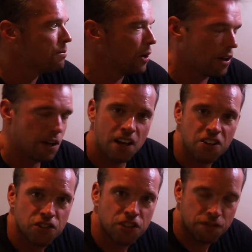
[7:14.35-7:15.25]
But
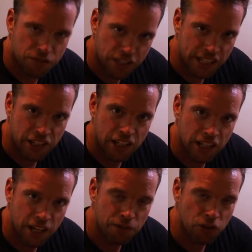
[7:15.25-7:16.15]
as you've seen
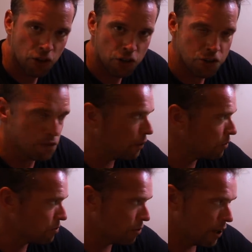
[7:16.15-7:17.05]
earlier, we've got a huge
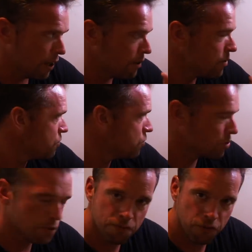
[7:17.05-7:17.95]
filter on it,
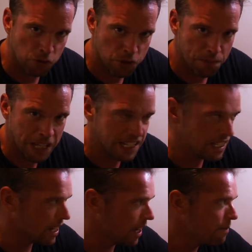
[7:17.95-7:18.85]
awesome filter
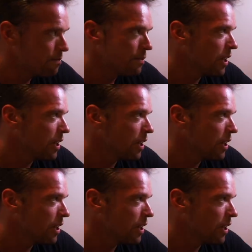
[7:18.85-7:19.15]
media,